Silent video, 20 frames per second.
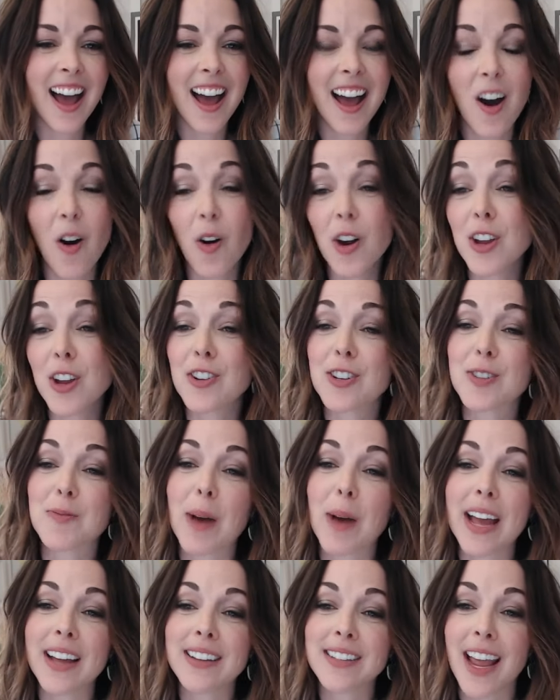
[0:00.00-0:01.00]
Or you could just
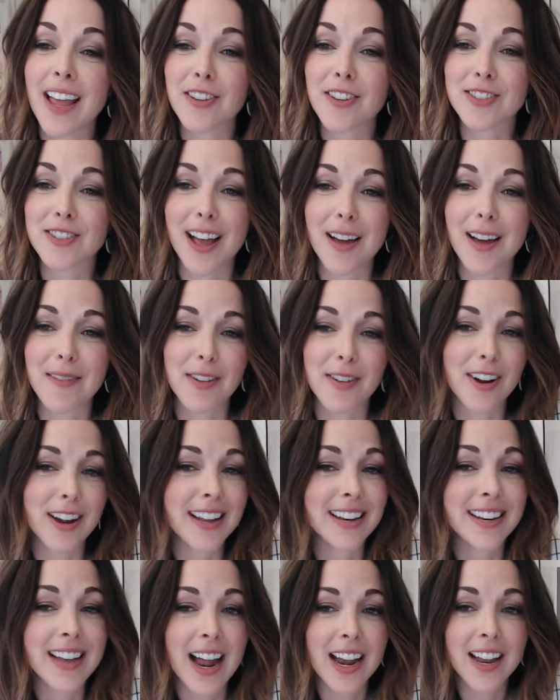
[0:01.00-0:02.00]
buy a tailor's clapper
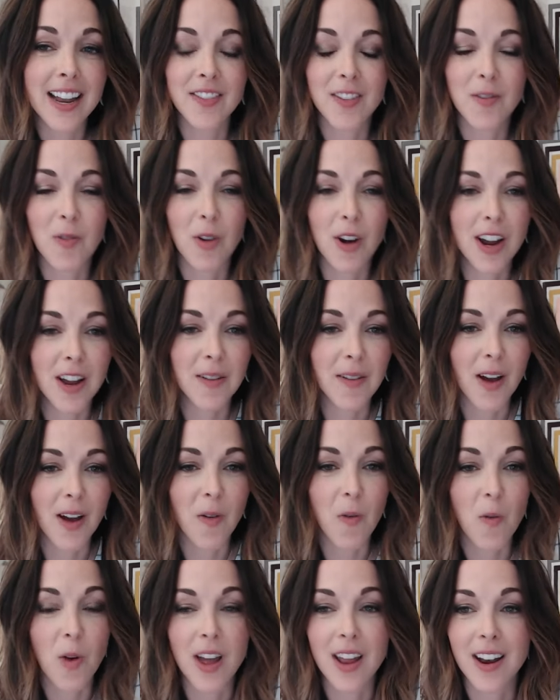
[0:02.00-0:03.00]
and not even worry
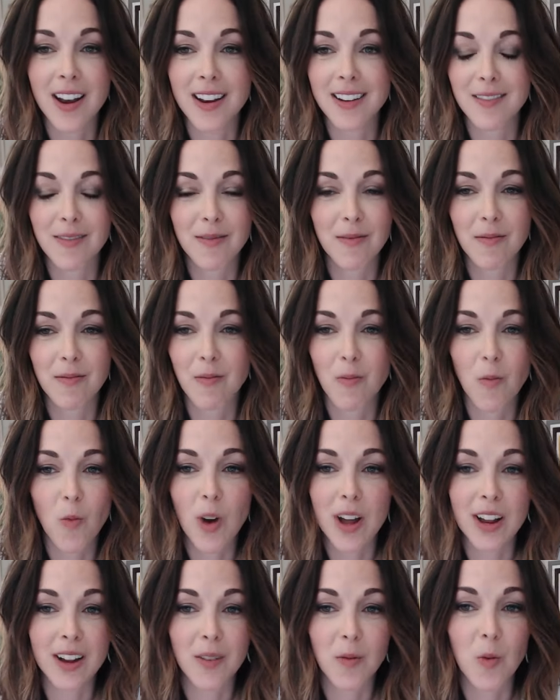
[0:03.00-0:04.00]
about
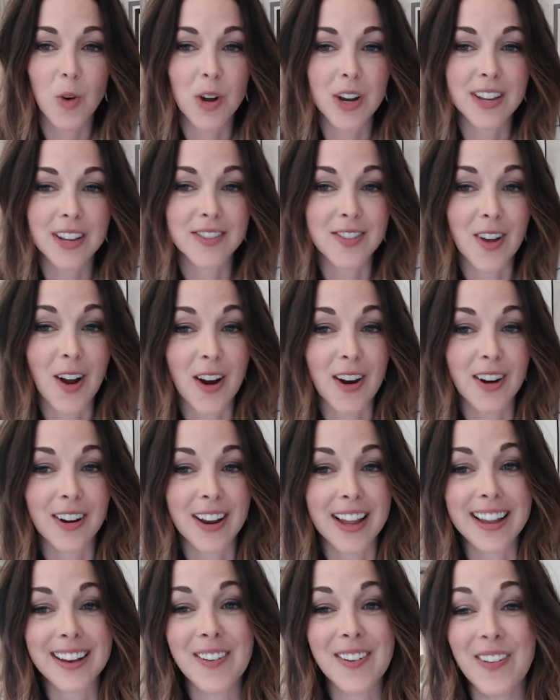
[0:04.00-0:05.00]
what wood is hard
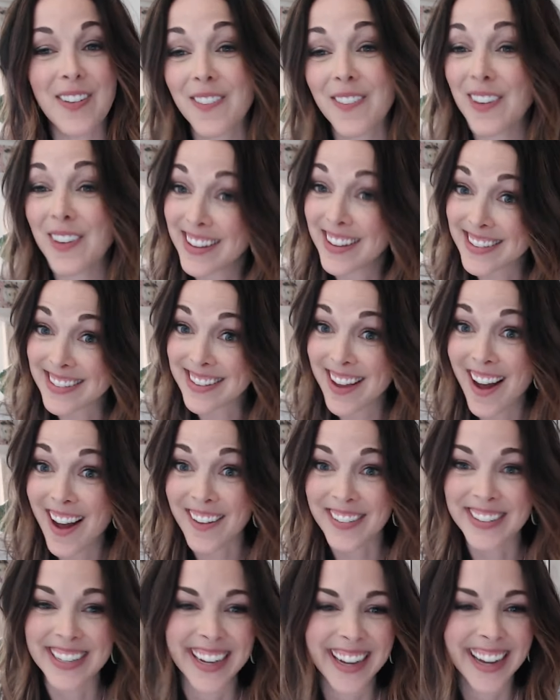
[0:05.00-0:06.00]
and what is
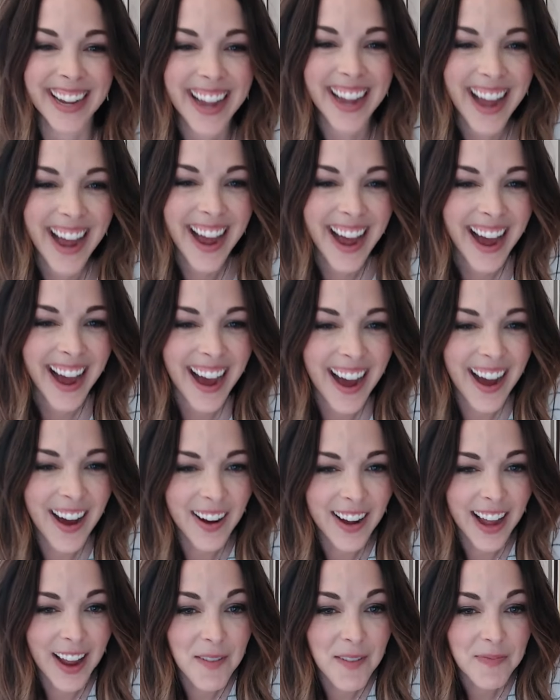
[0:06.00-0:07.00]
soft.
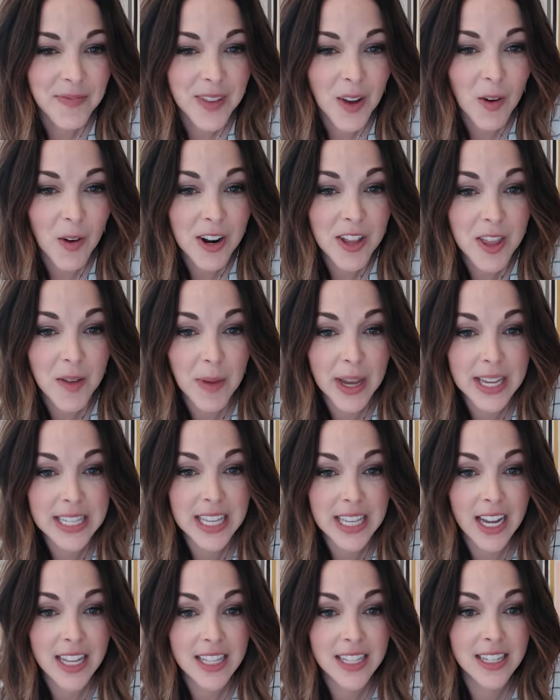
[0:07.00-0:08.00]
Okay, what are the best
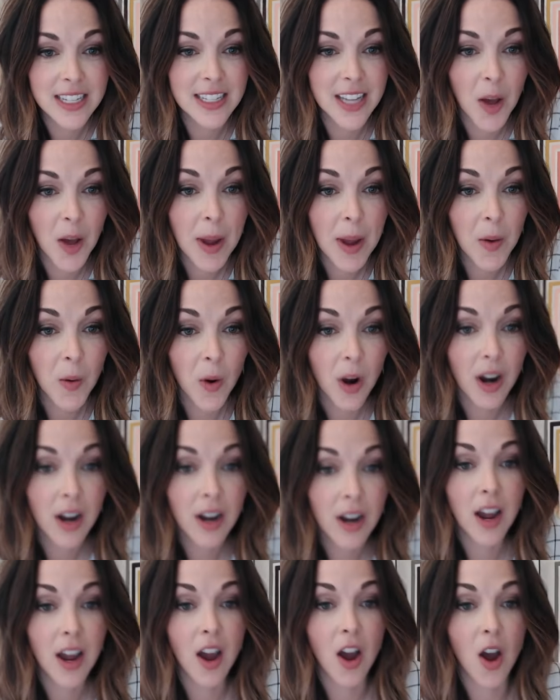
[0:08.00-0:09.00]
sites to sell my
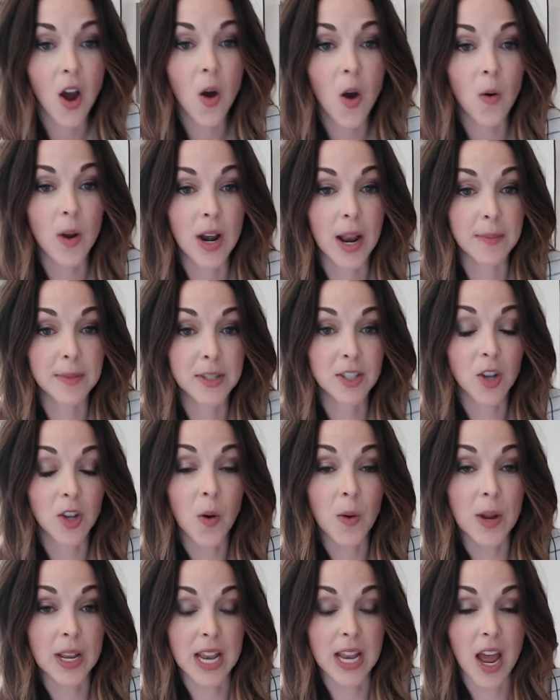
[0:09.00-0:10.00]
work? Oh, and I'm
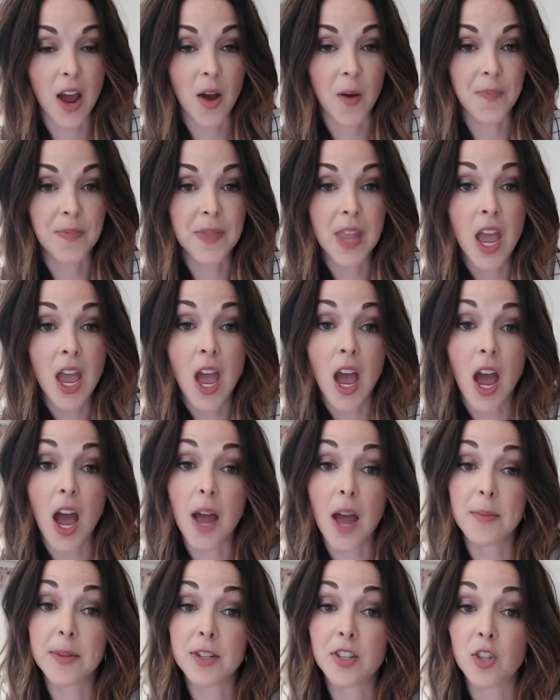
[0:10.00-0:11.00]
sewing now.
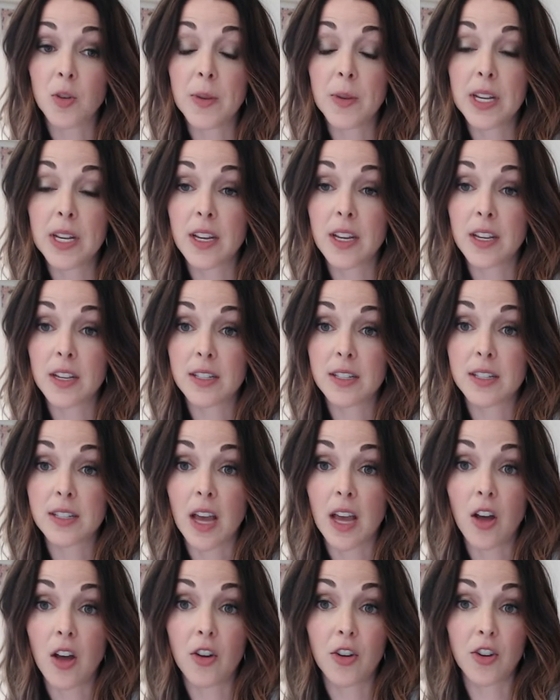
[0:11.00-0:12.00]
I'm assuming
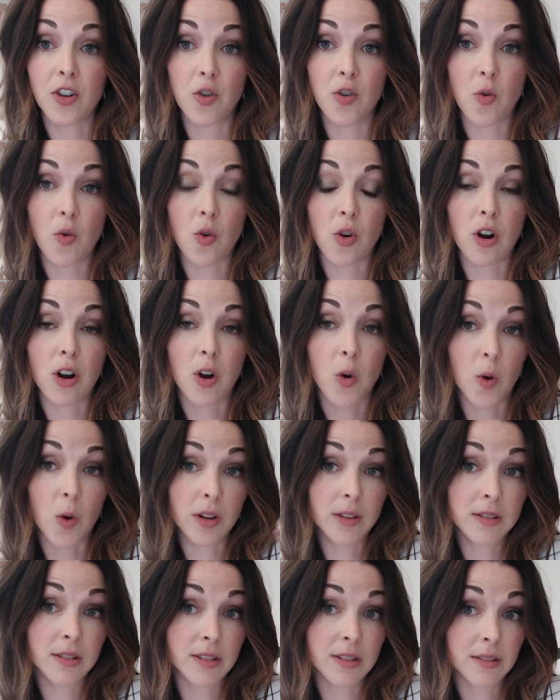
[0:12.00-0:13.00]
sell your
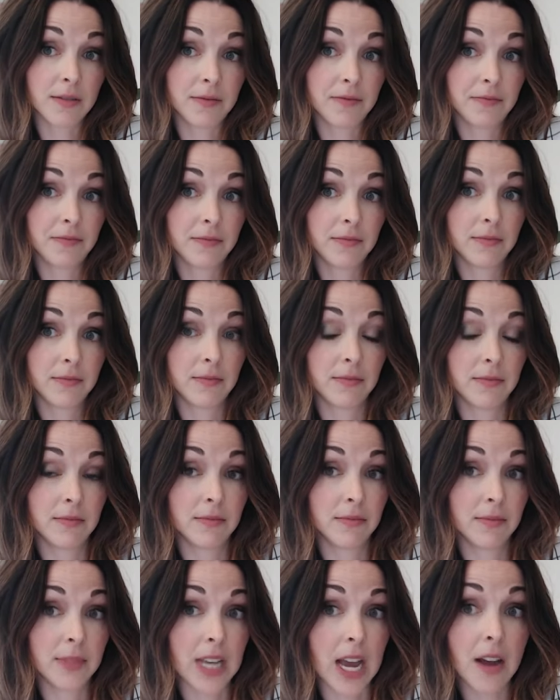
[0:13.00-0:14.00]
quilts.
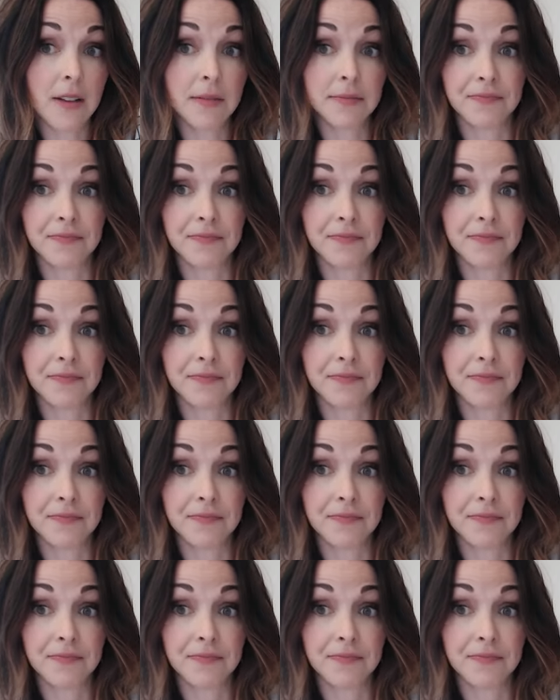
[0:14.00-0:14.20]
Yeah.